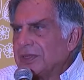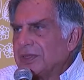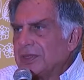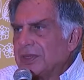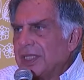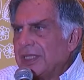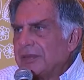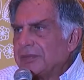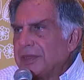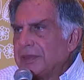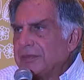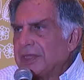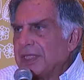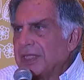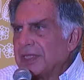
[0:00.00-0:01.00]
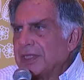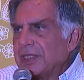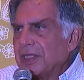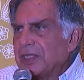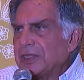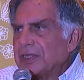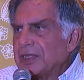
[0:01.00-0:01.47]
to help them
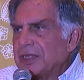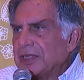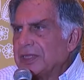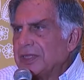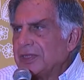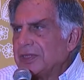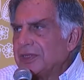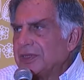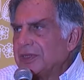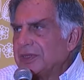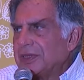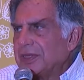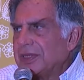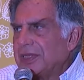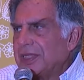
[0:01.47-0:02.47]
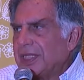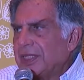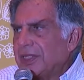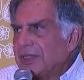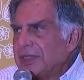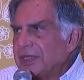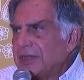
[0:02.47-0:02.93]
technologically to
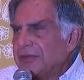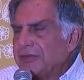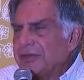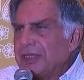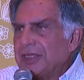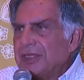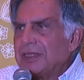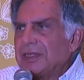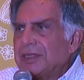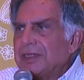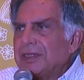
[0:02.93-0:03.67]
get on their feet.